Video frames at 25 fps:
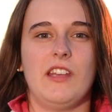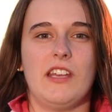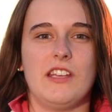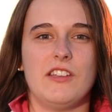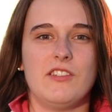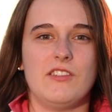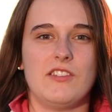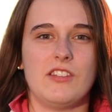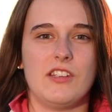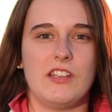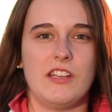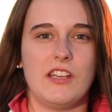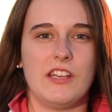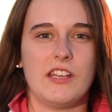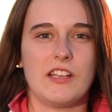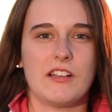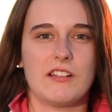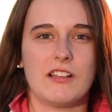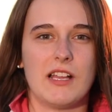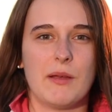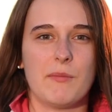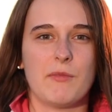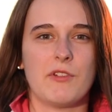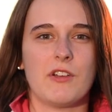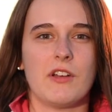each year
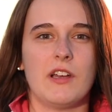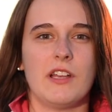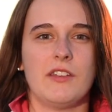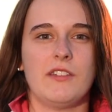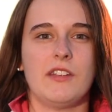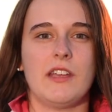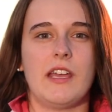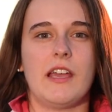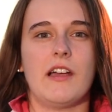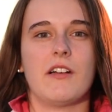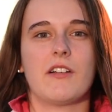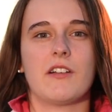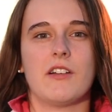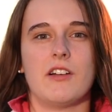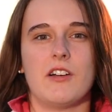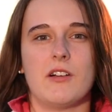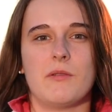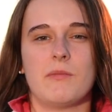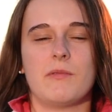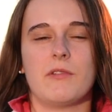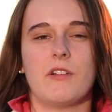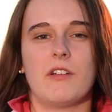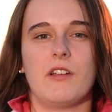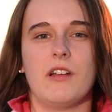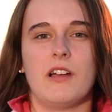glamorising
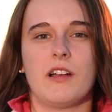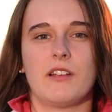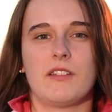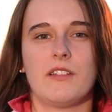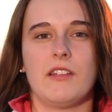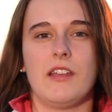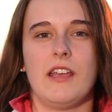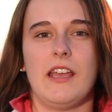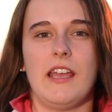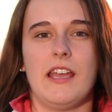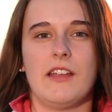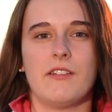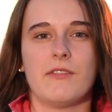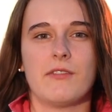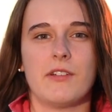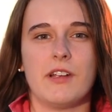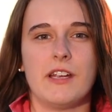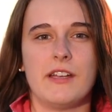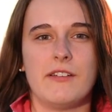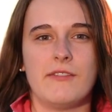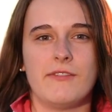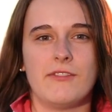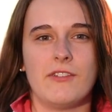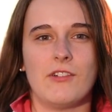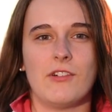alcohol products and
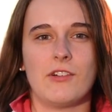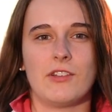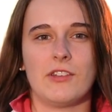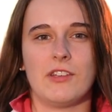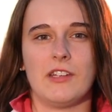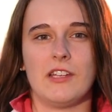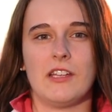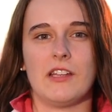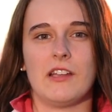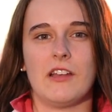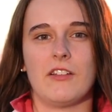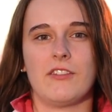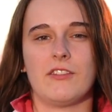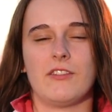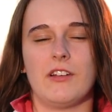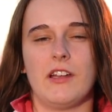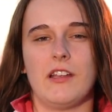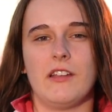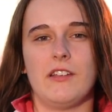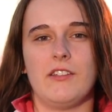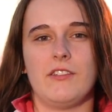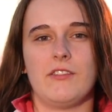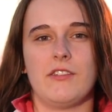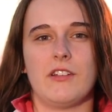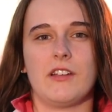reinforcing
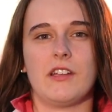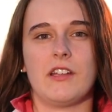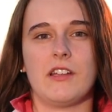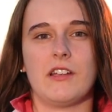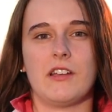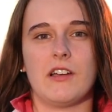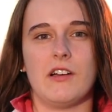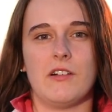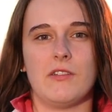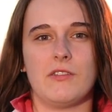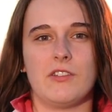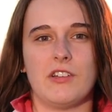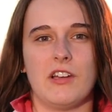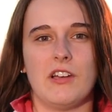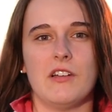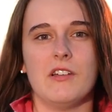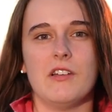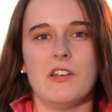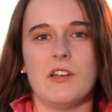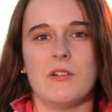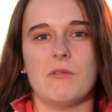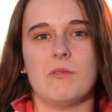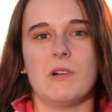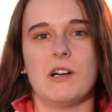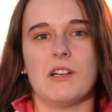Australia's drinking culture
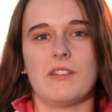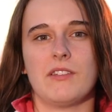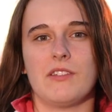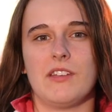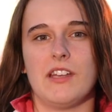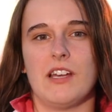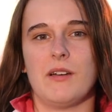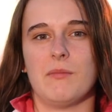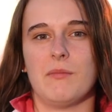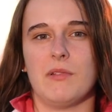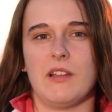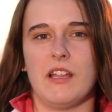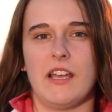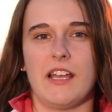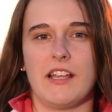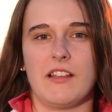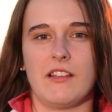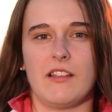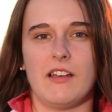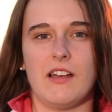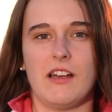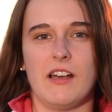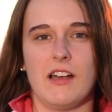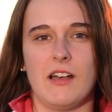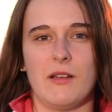whilst downplaying
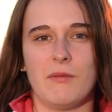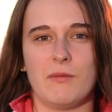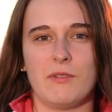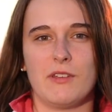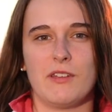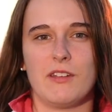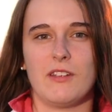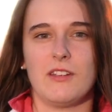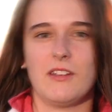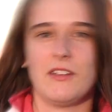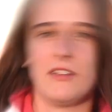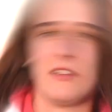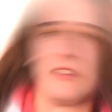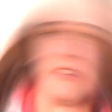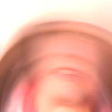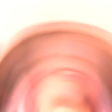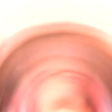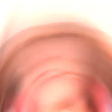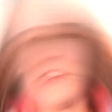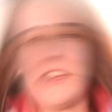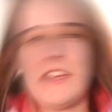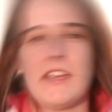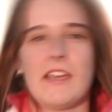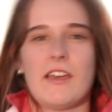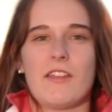the harms.
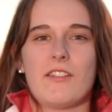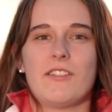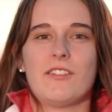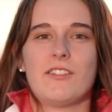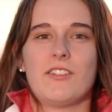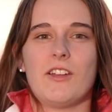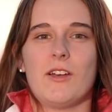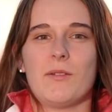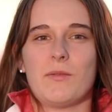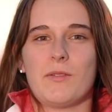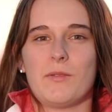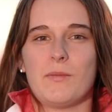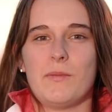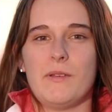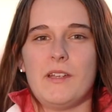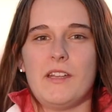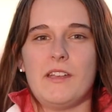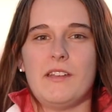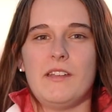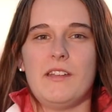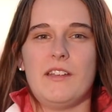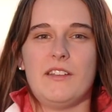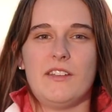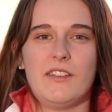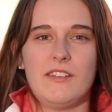Vic Health's
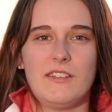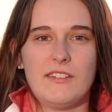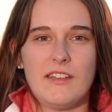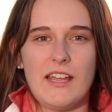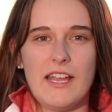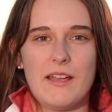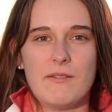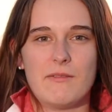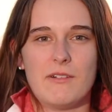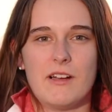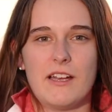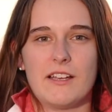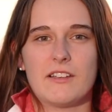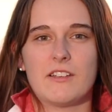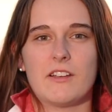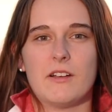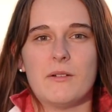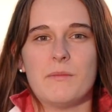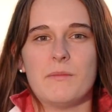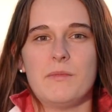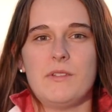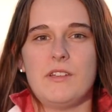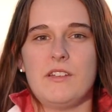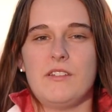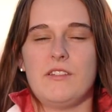Topspin is a statewide
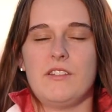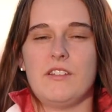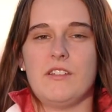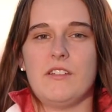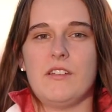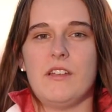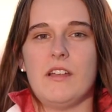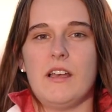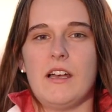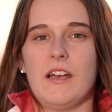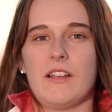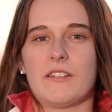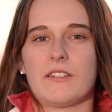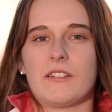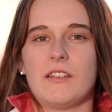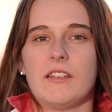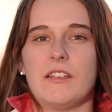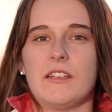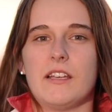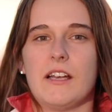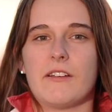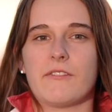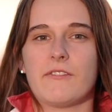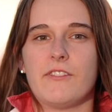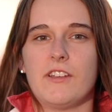competition
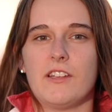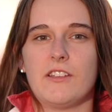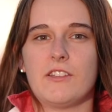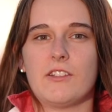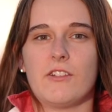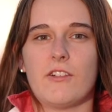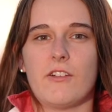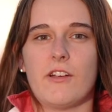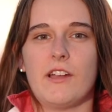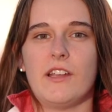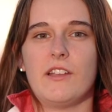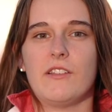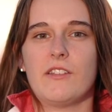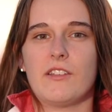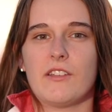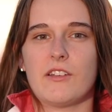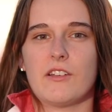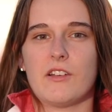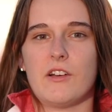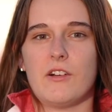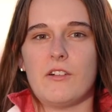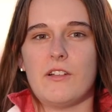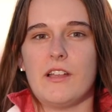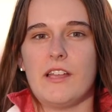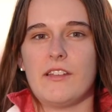asking young Victorians to
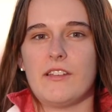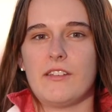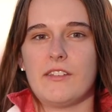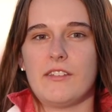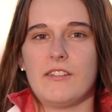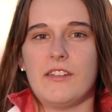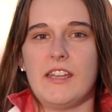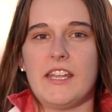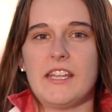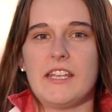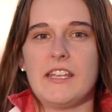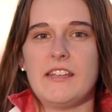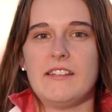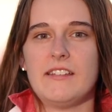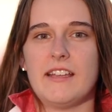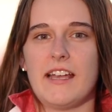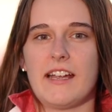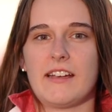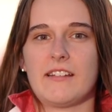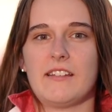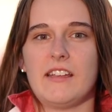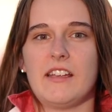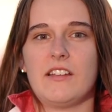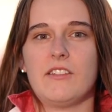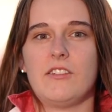call out the sneaky
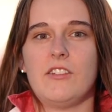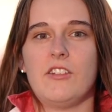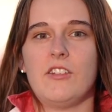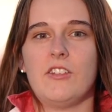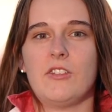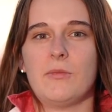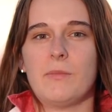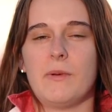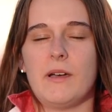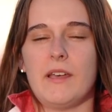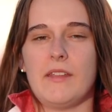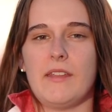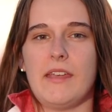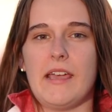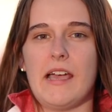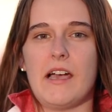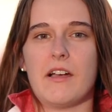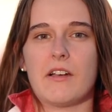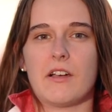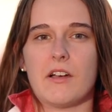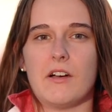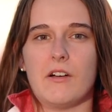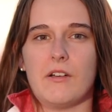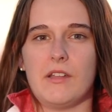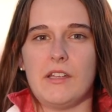tactics used by the
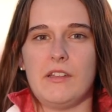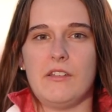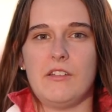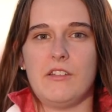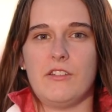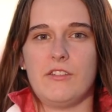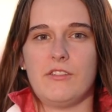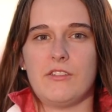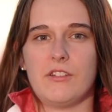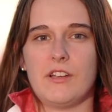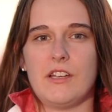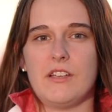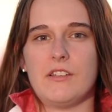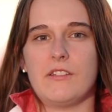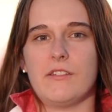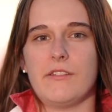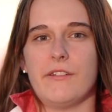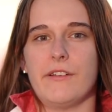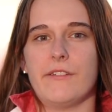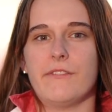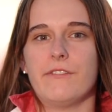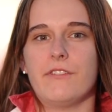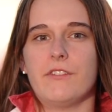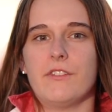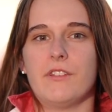alcohol industry
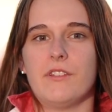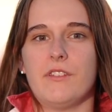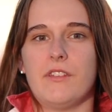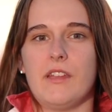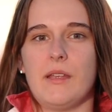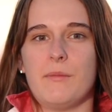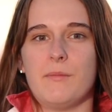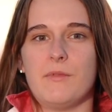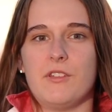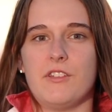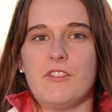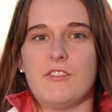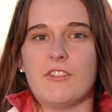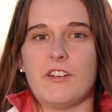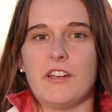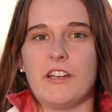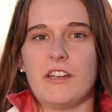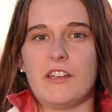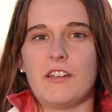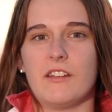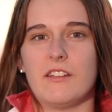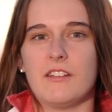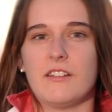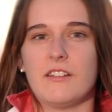to influence them to drink.